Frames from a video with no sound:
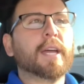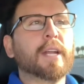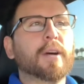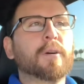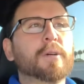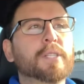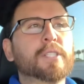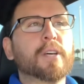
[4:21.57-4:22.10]
and I
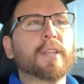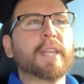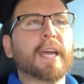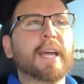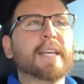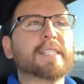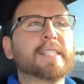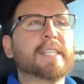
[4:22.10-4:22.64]
always saw the
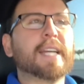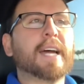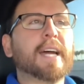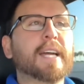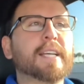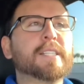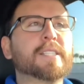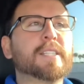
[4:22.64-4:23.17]

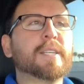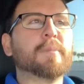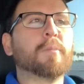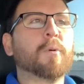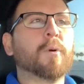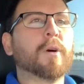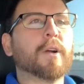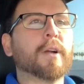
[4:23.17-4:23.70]
STI as the
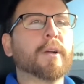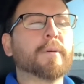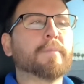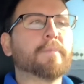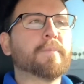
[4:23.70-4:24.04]
more